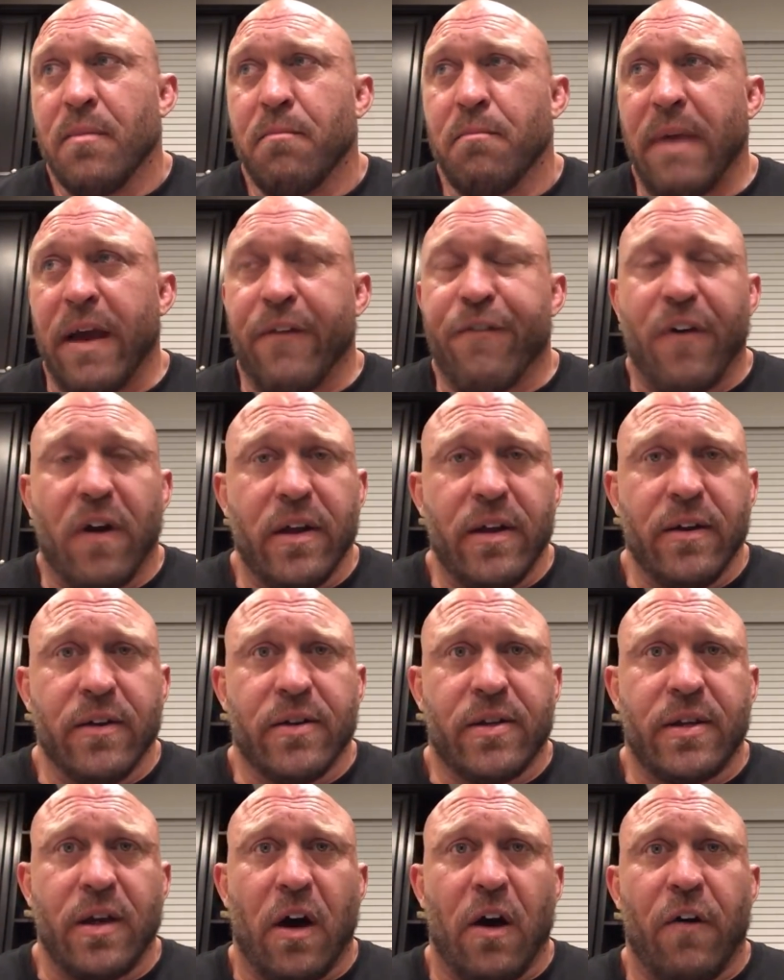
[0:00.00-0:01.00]
make fun of
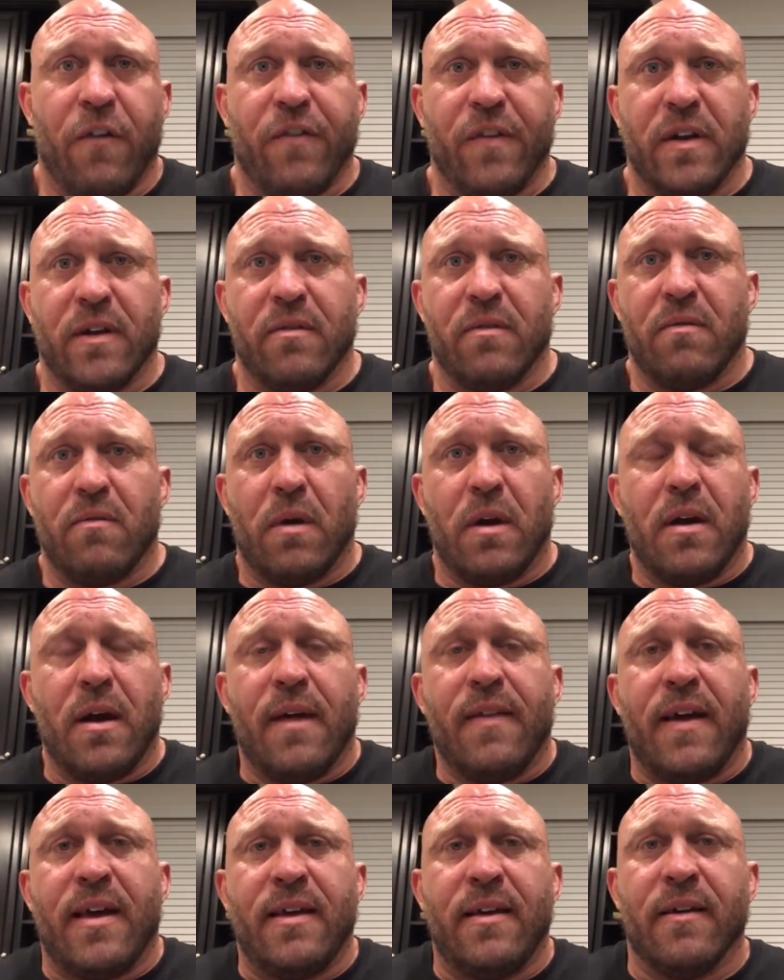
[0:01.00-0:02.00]
yourself and
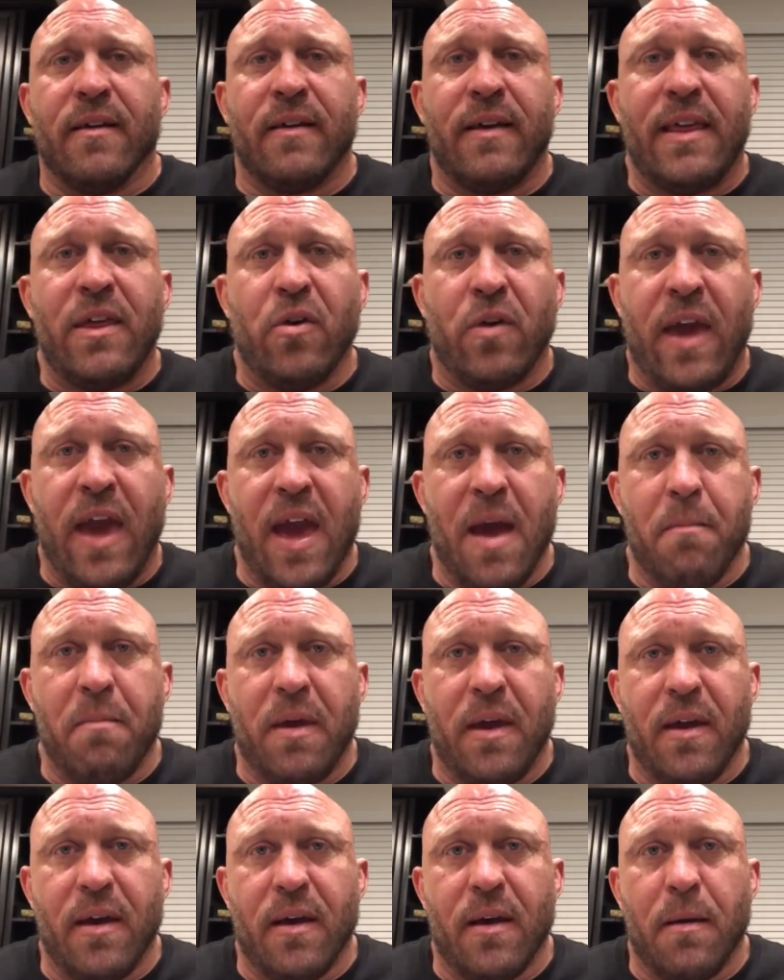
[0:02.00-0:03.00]
whatnot, that you can't
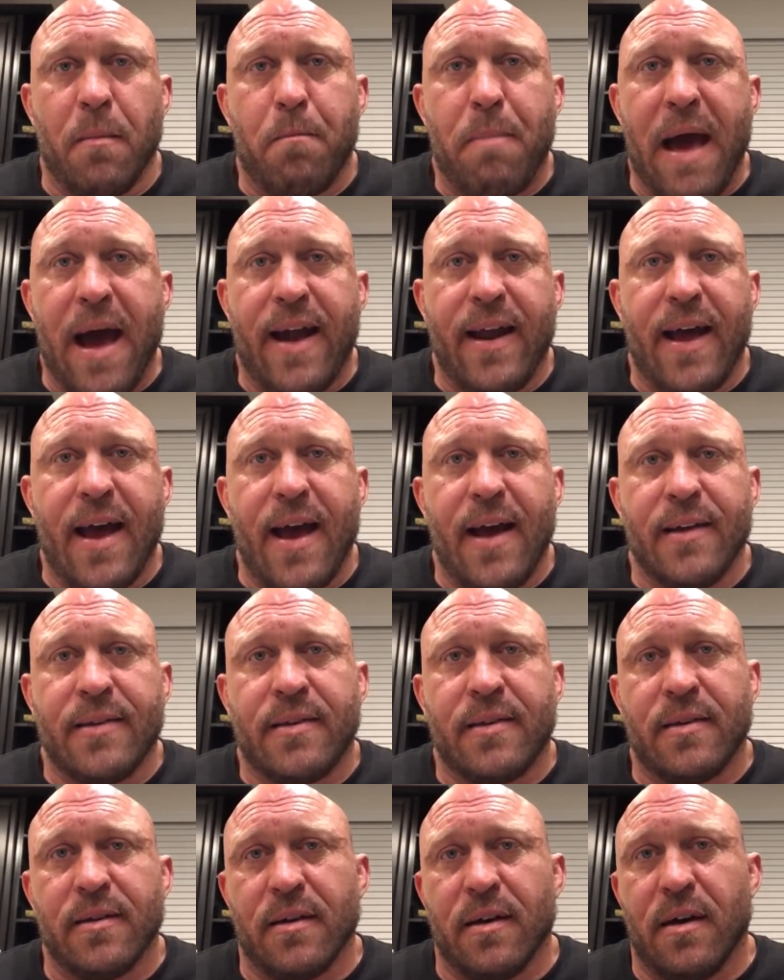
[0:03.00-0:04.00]
be a
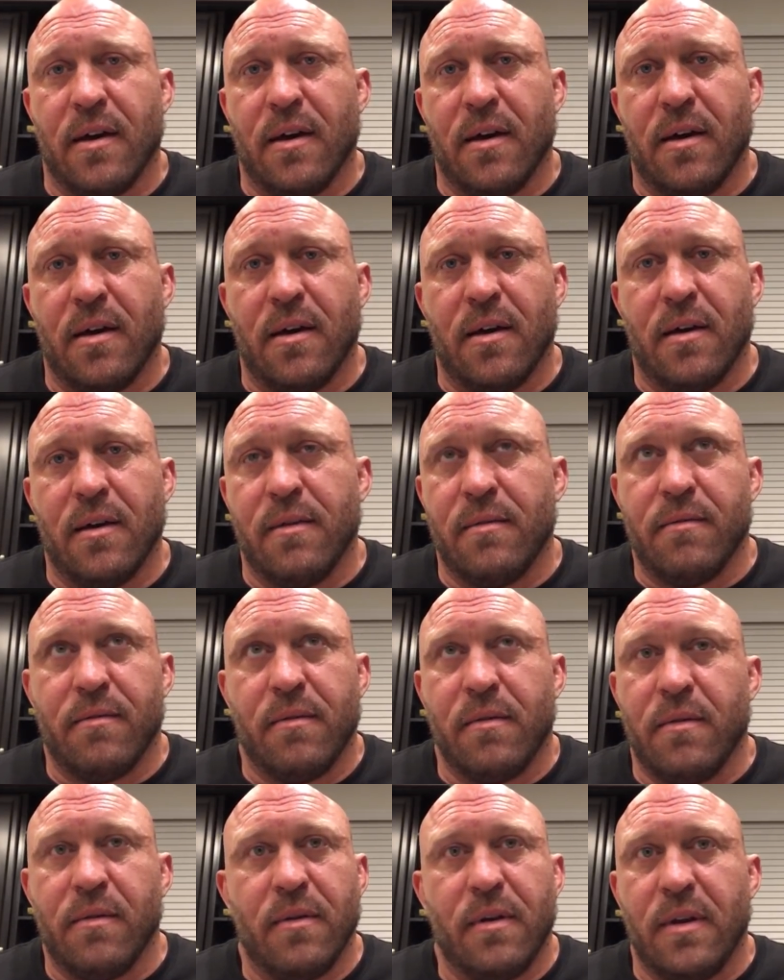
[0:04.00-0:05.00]
badass
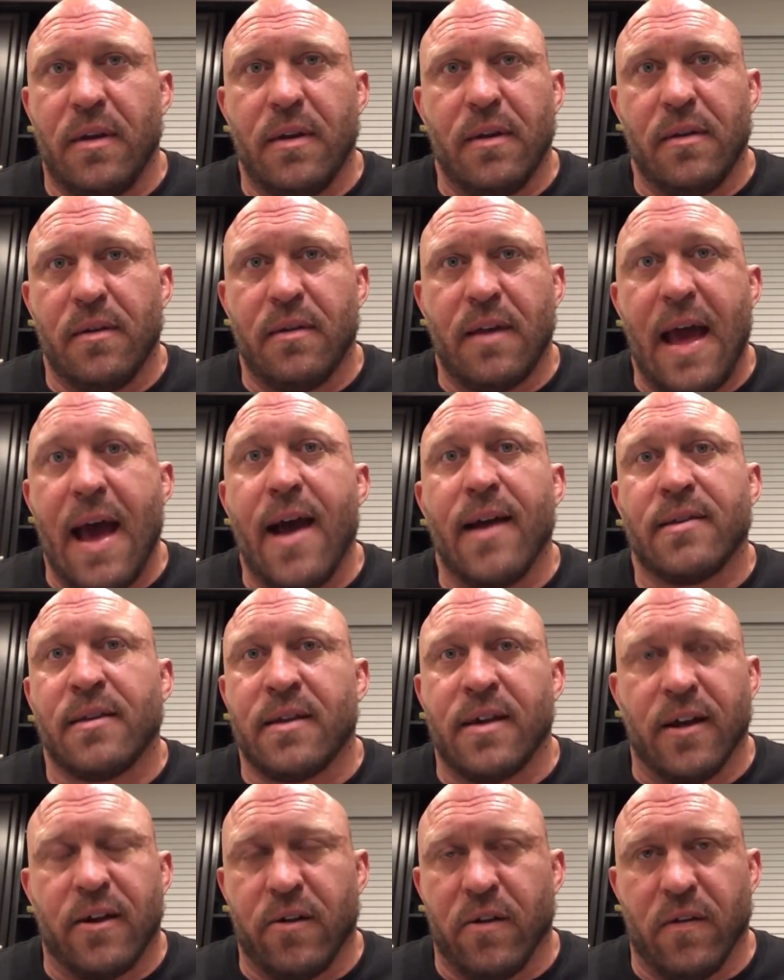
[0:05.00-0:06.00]
ass
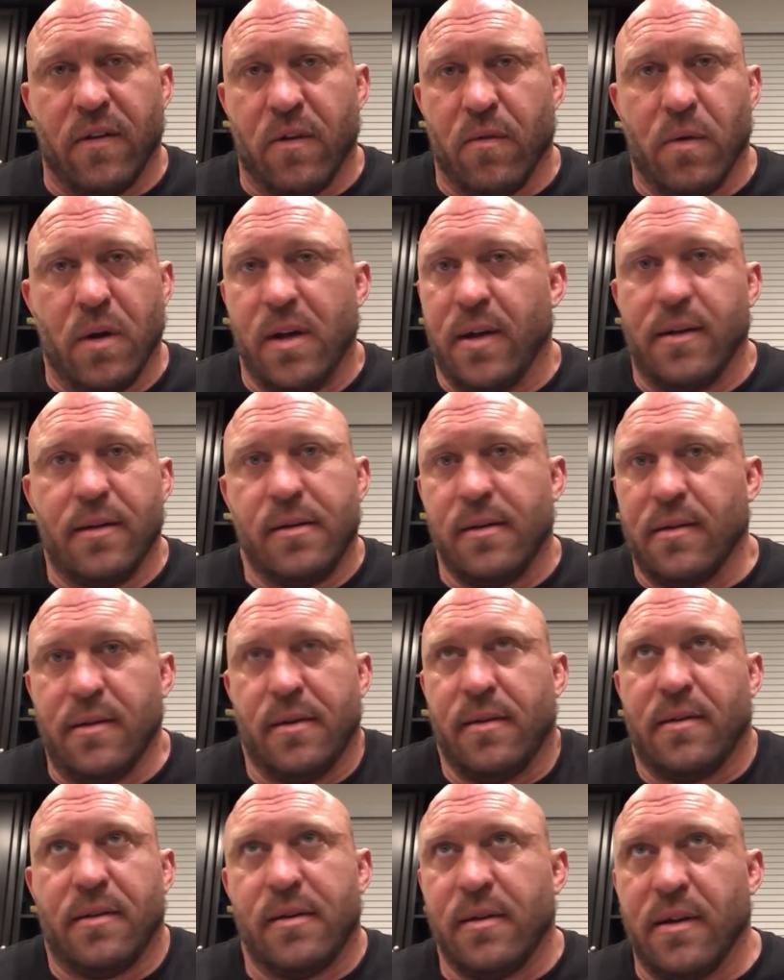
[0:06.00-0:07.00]
kicker in the ring.
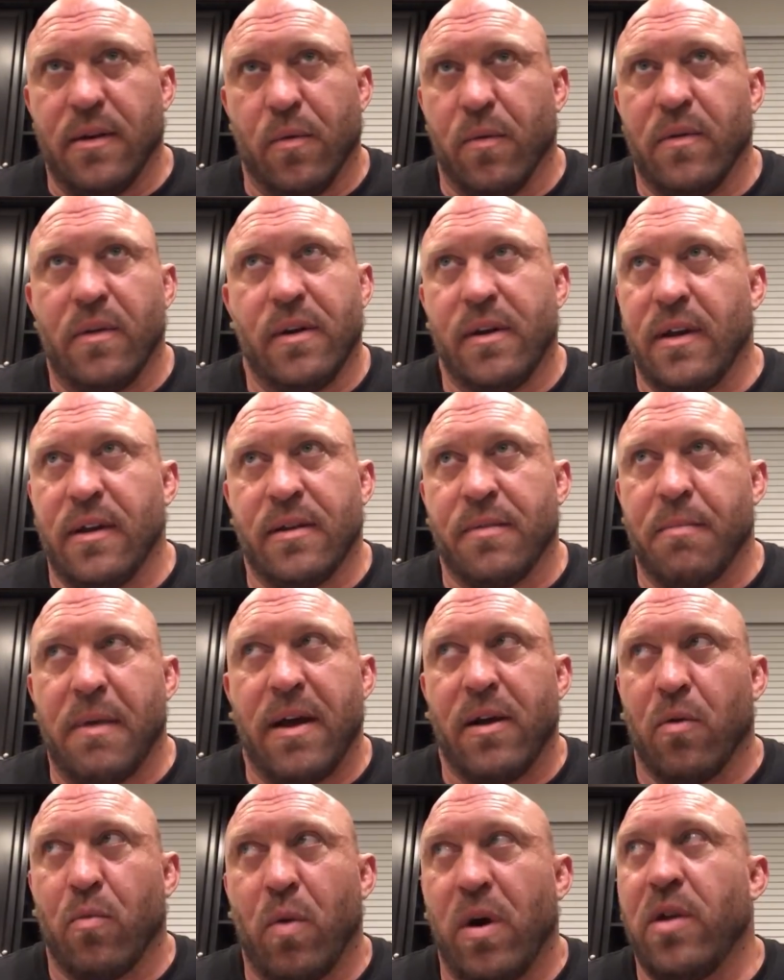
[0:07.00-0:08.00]
It doesn't
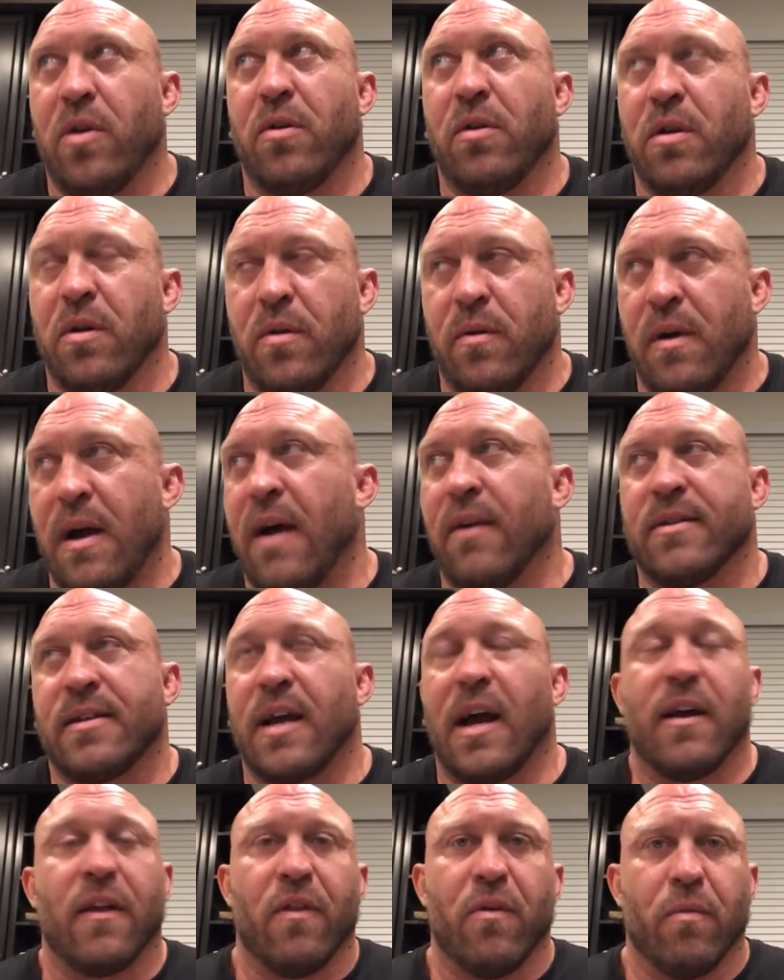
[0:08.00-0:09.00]
matter what you do
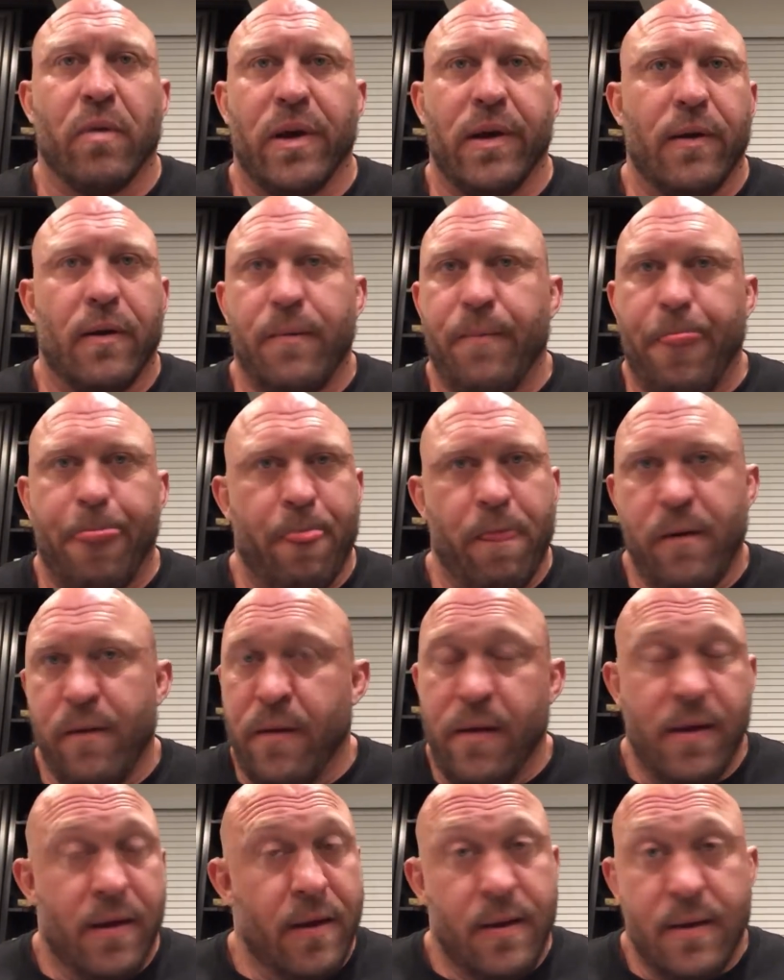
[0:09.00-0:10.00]
outside of the ring.
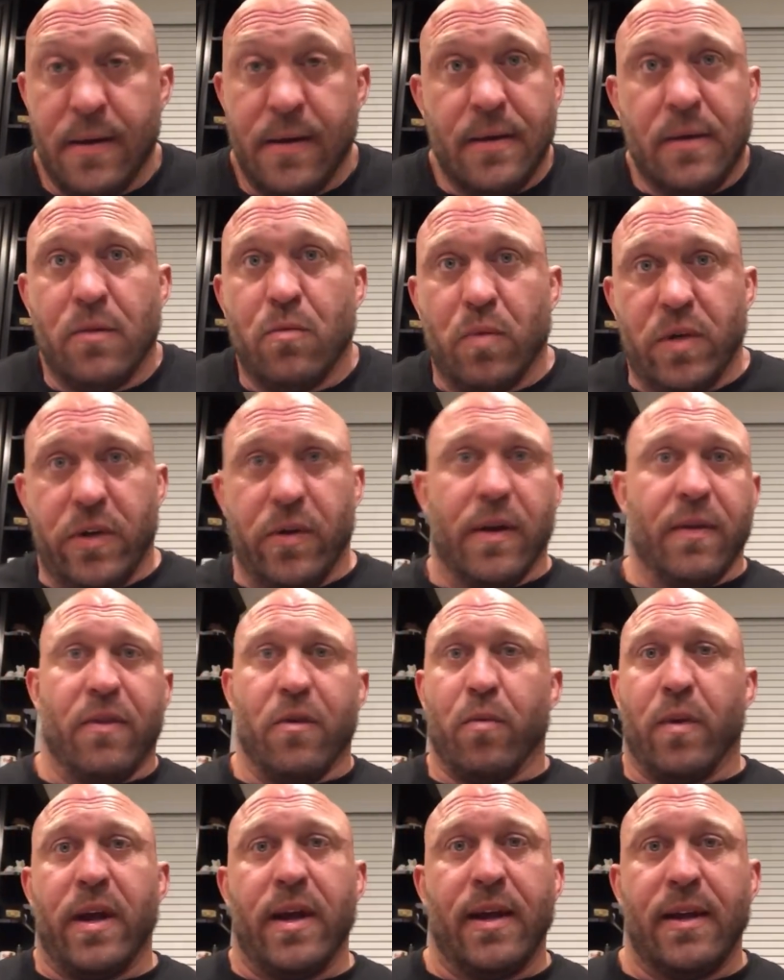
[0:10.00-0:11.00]
When you're in
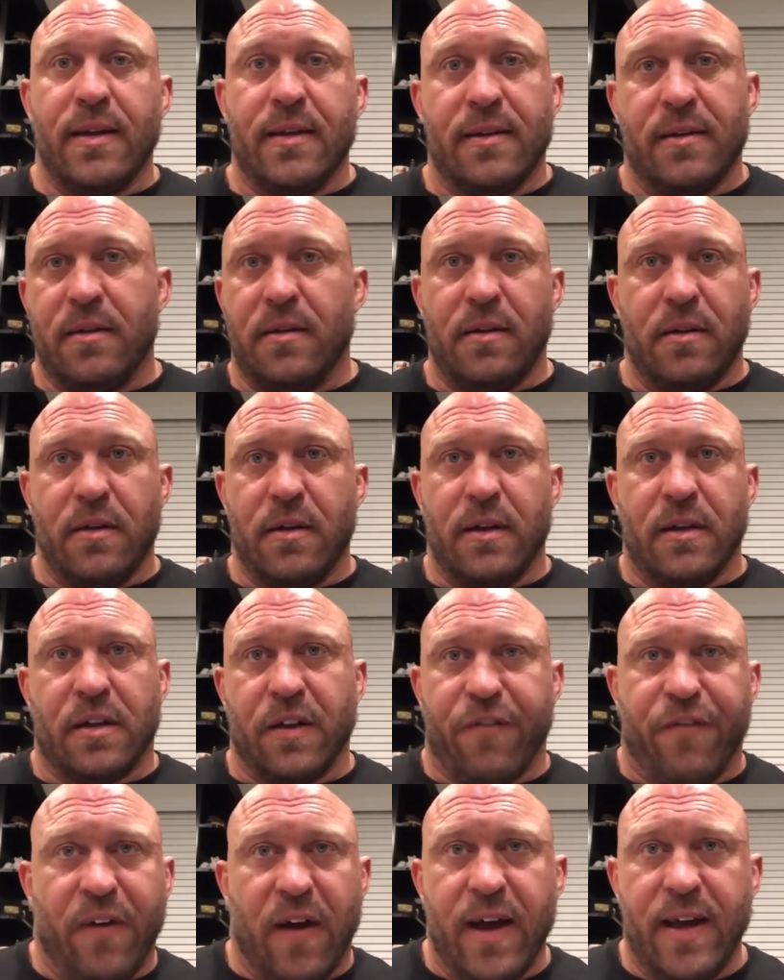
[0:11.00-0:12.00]
the ring, it's
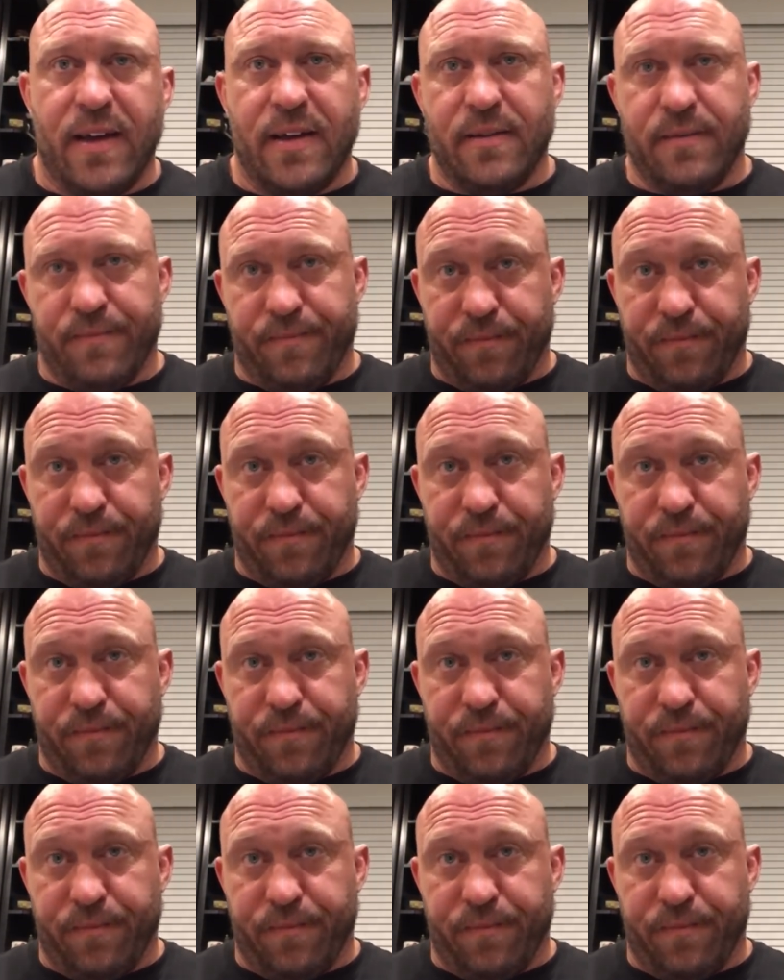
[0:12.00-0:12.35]
a fight.